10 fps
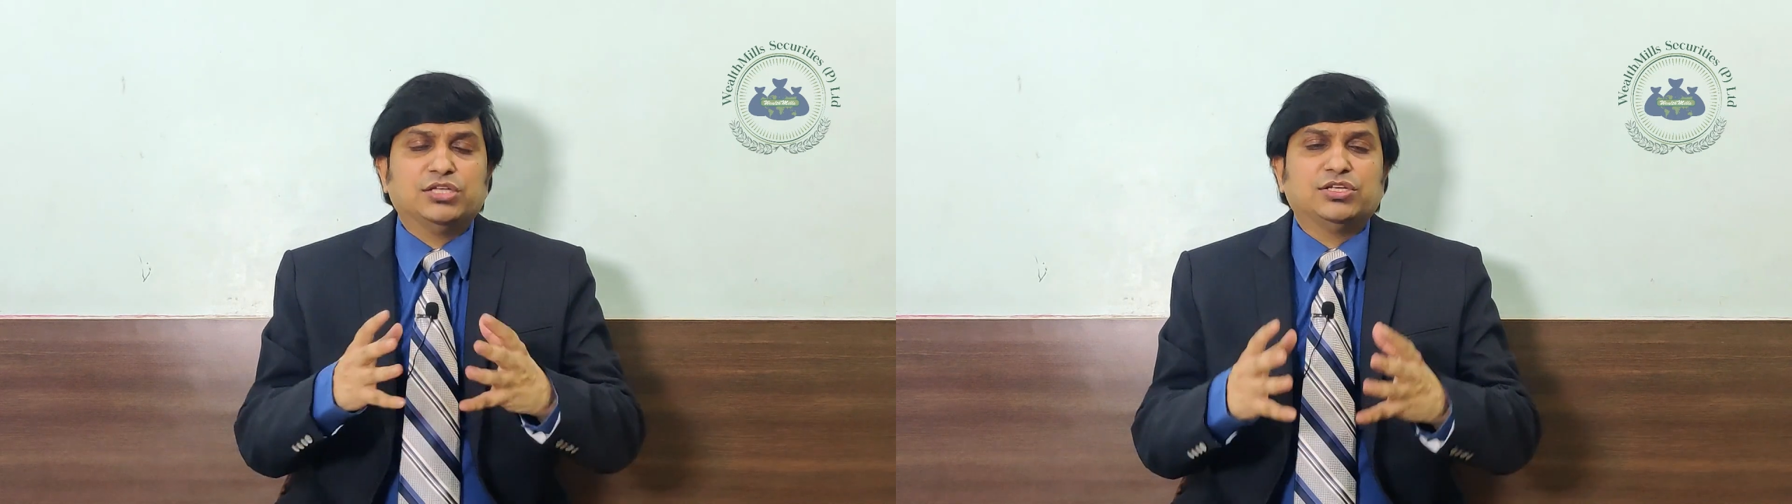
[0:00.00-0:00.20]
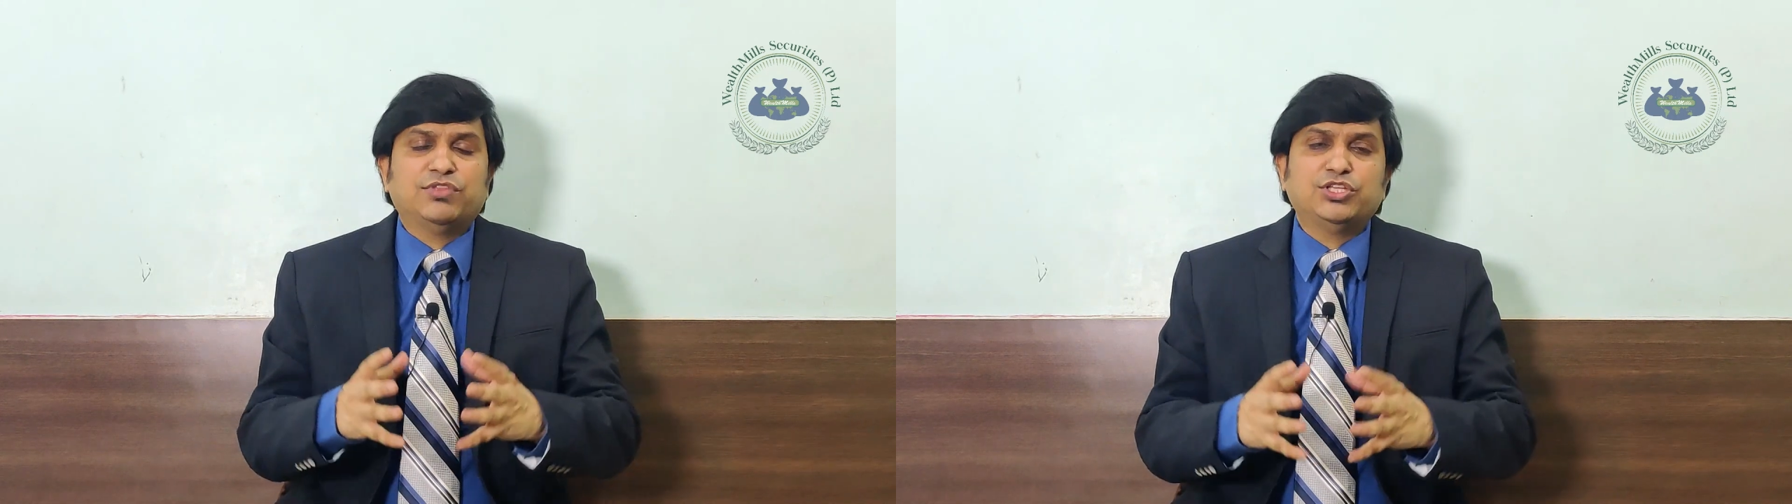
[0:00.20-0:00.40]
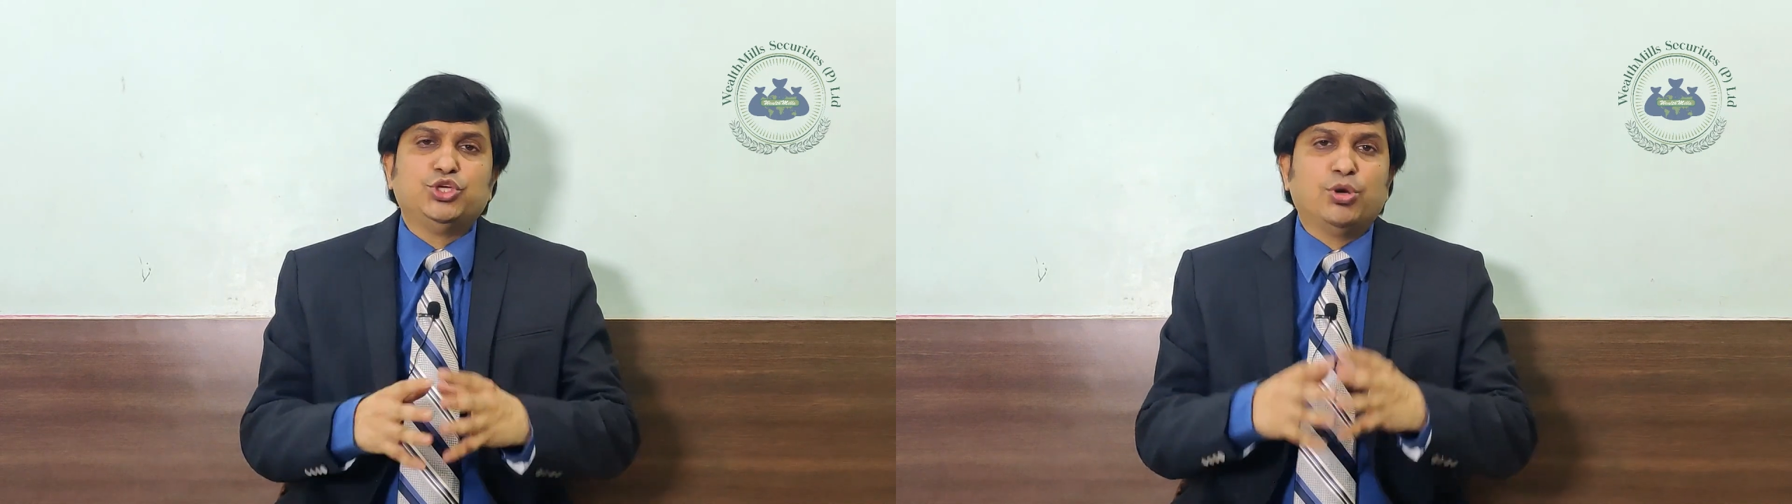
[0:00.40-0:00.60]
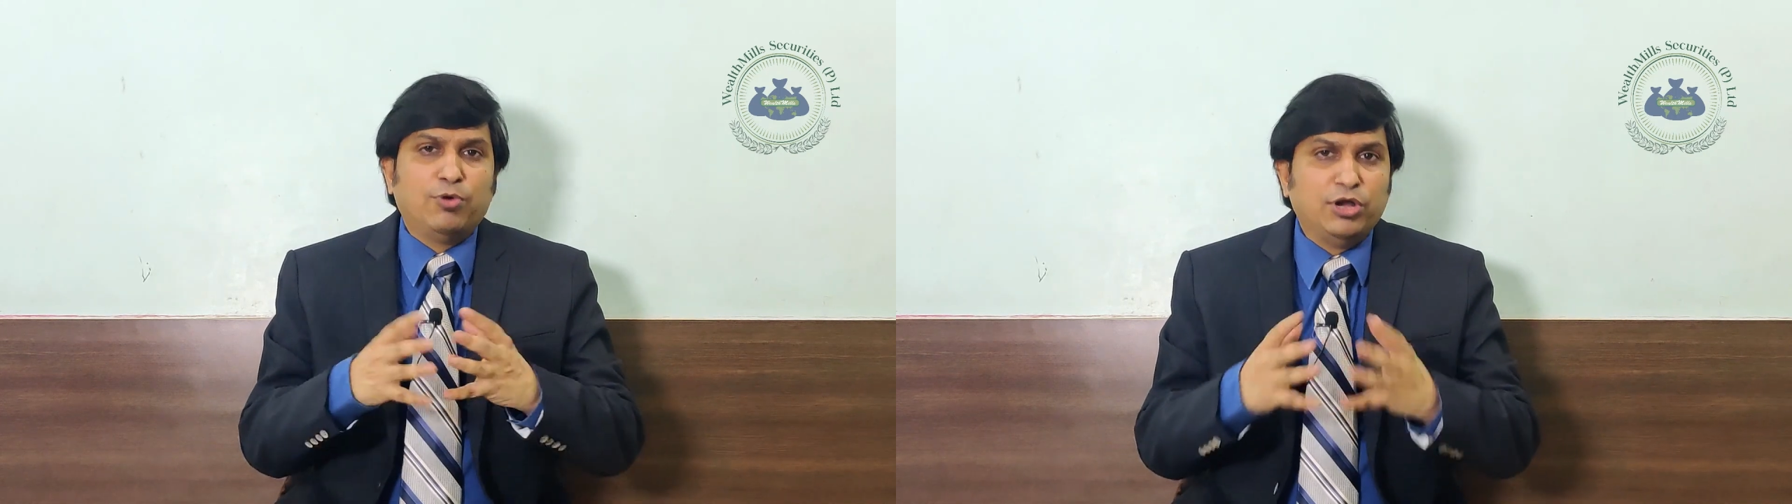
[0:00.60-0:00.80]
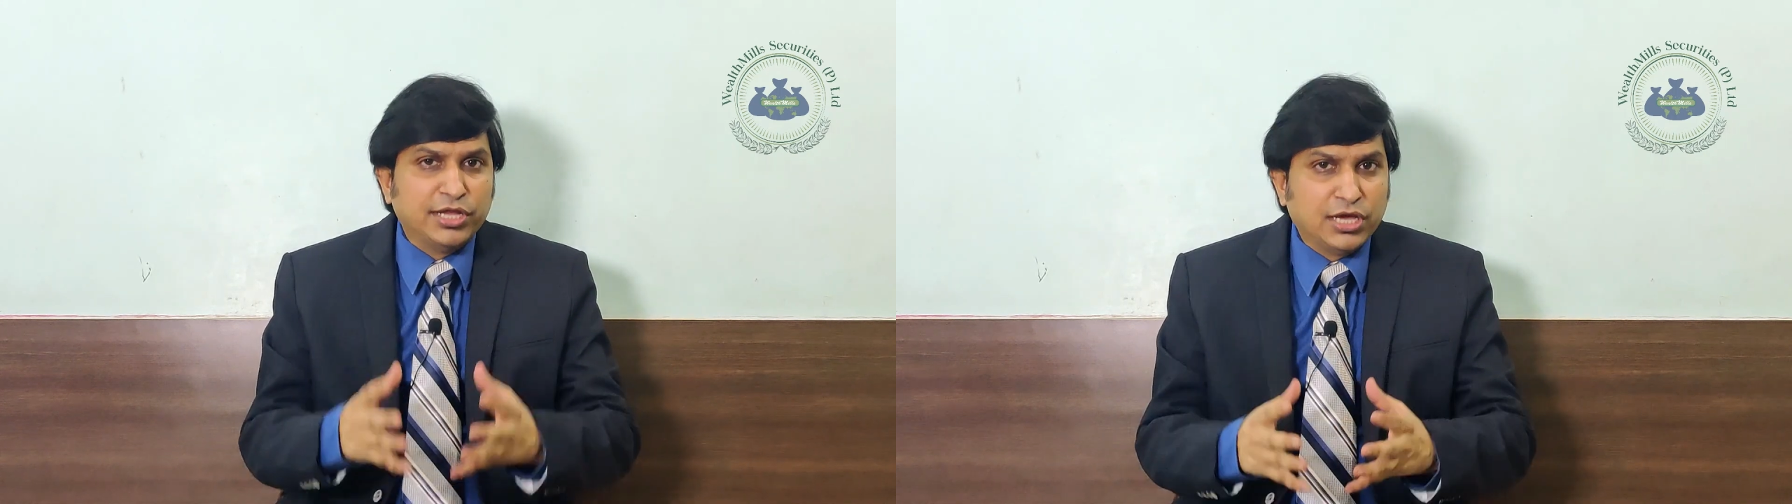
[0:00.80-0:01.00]
of the
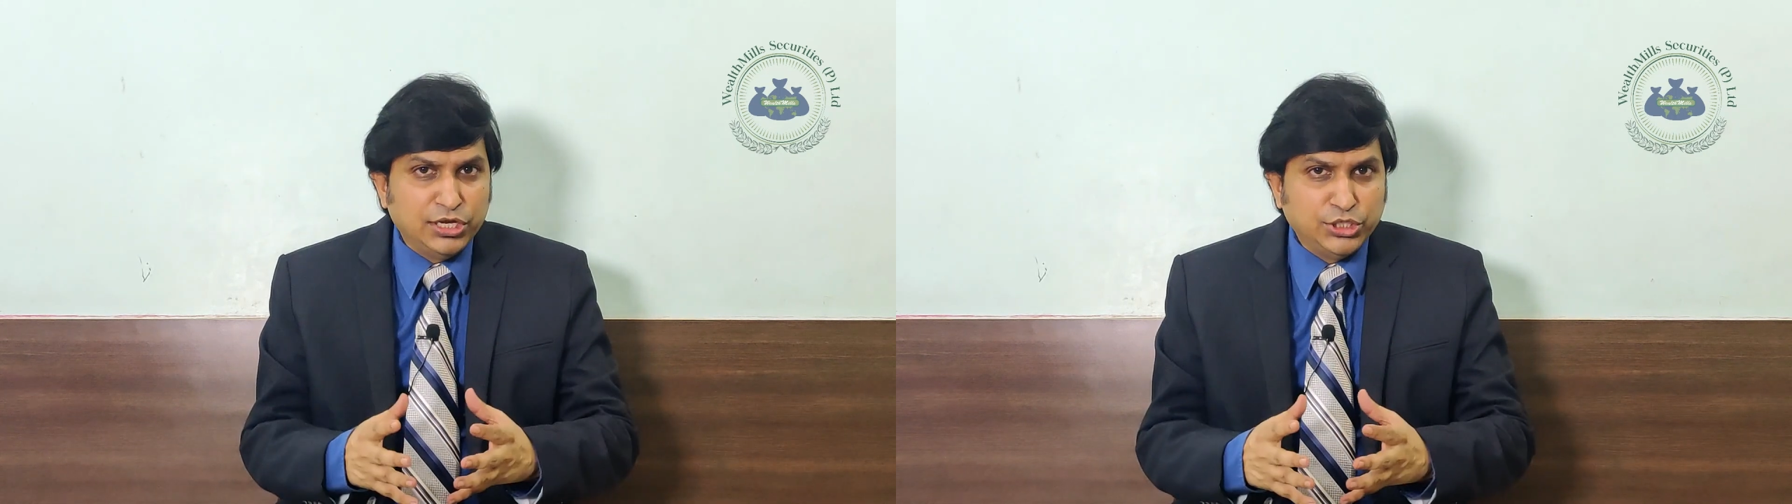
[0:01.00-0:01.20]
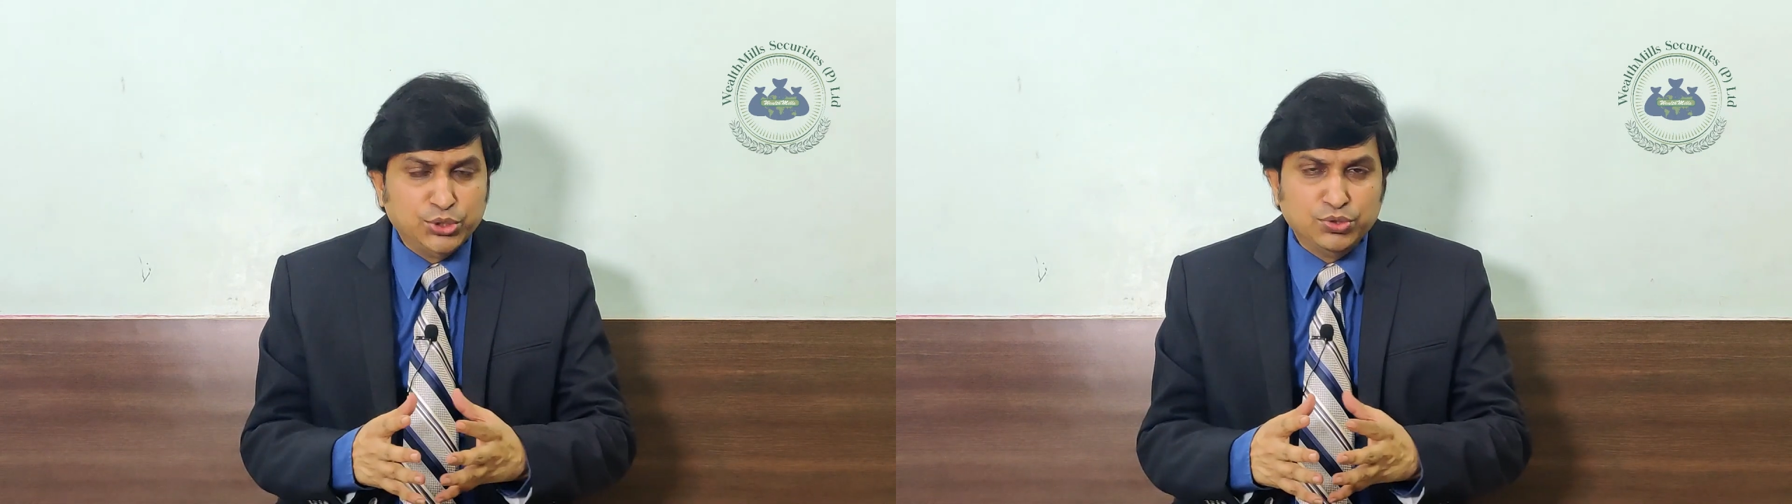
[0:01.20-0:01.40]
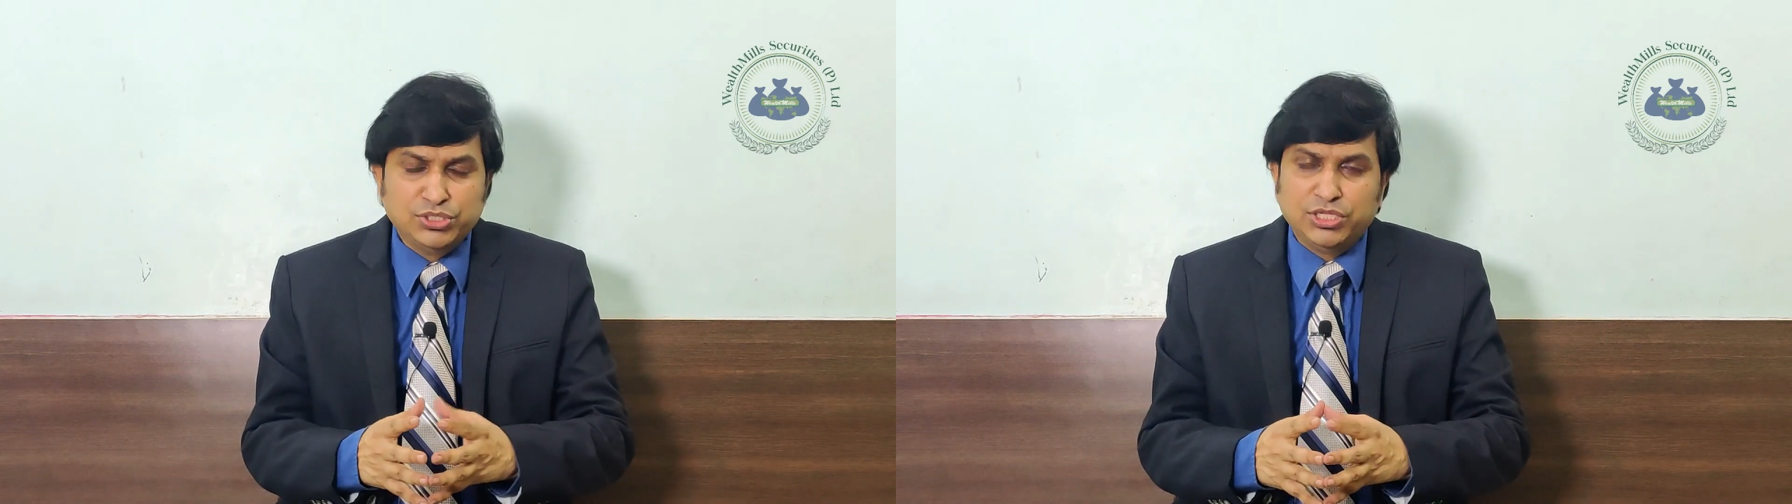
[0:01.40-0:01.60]
geopolitical issues.